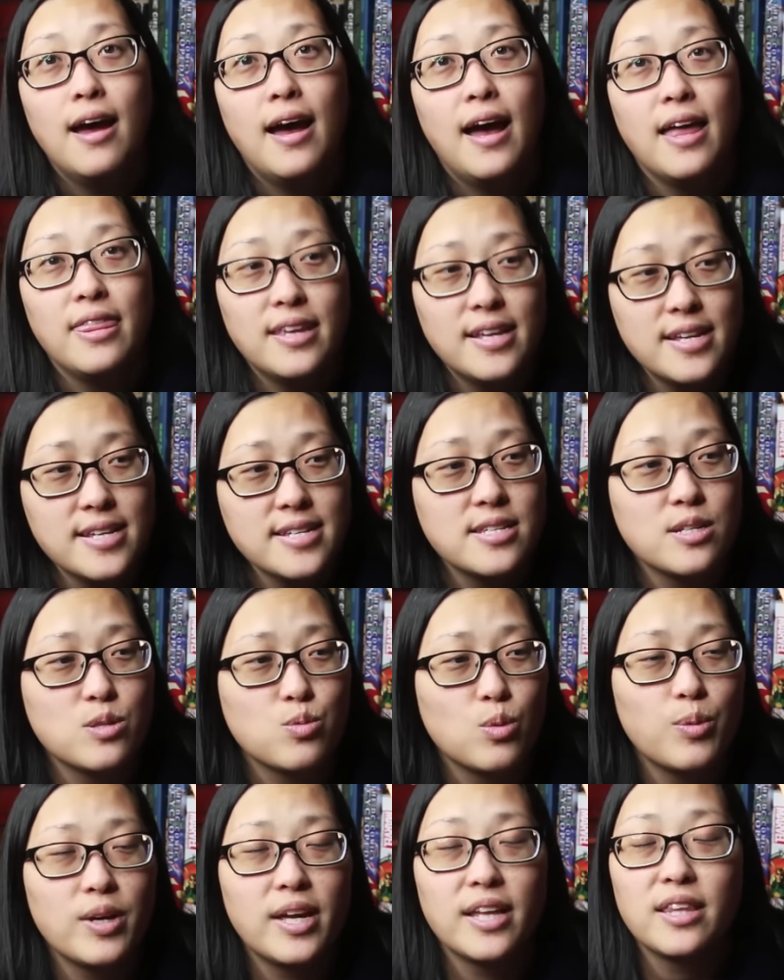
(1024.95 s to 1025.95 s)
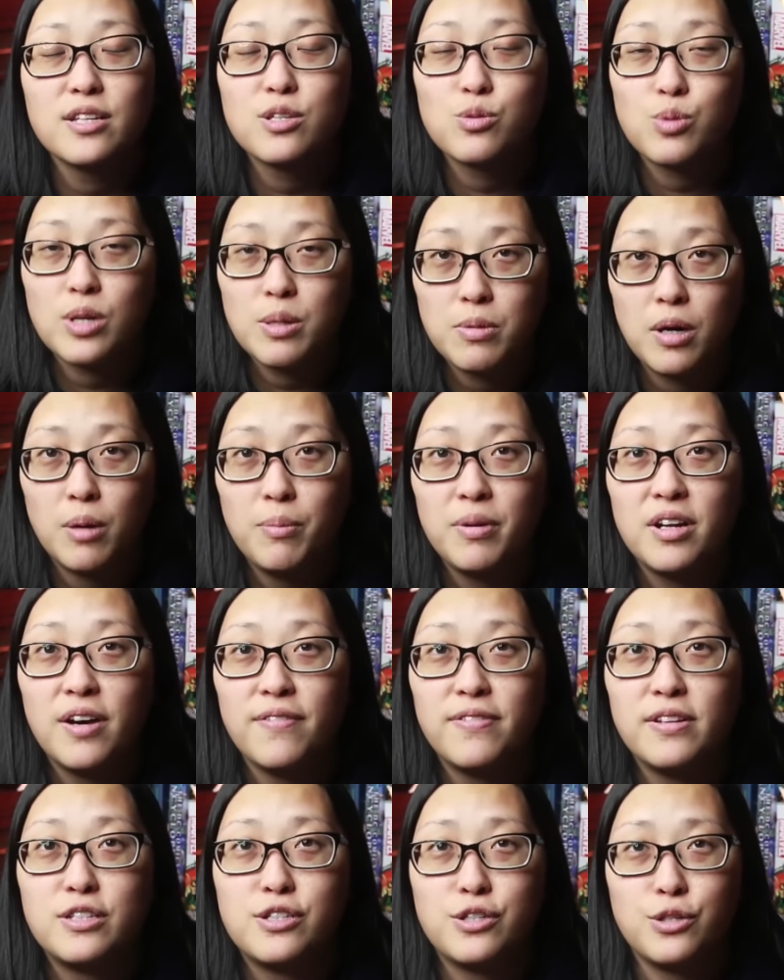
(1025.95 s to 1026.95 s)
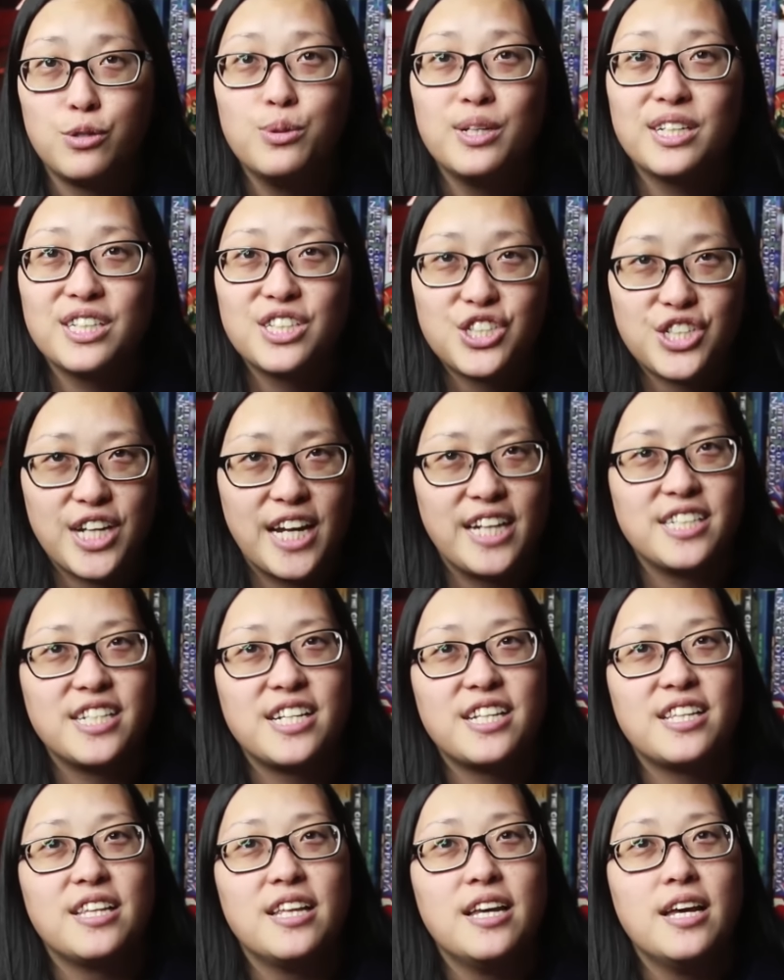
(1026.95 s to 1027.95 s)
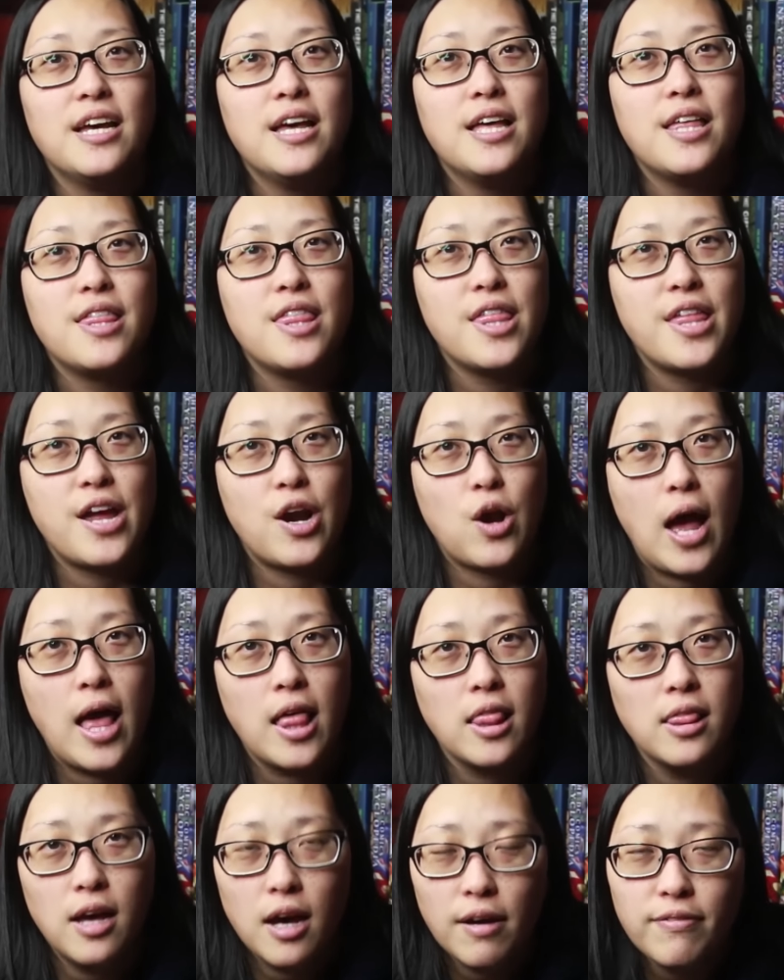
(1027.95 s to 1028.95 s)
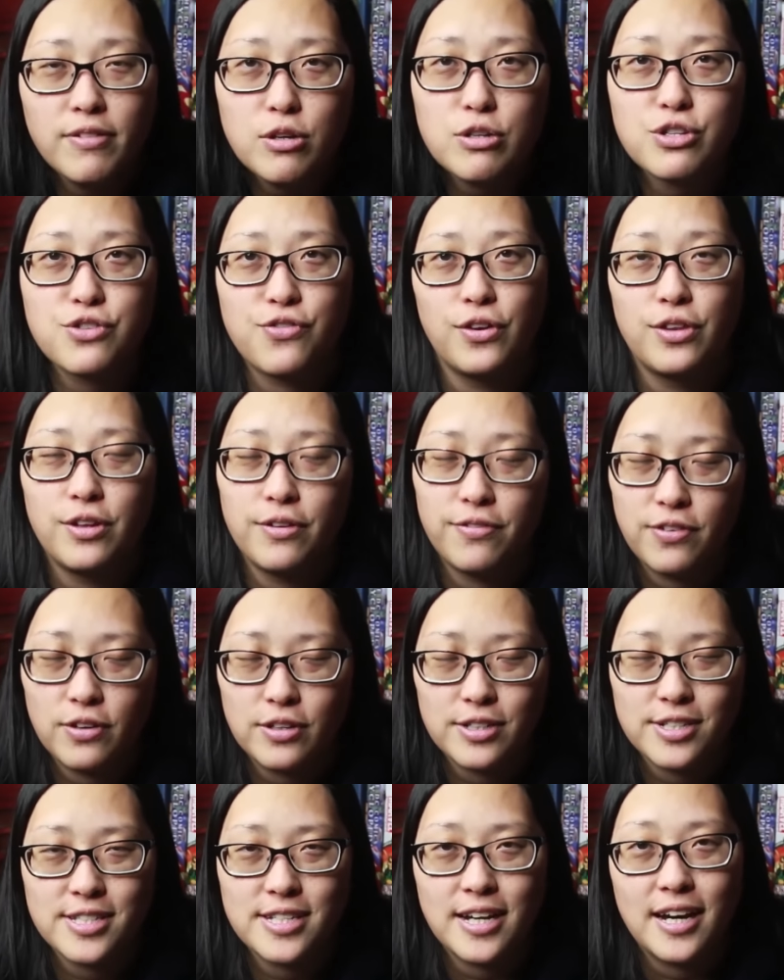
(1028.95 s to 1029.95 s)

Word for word: And this is when we get the sweet moment of the two exchanging their I love yous for the first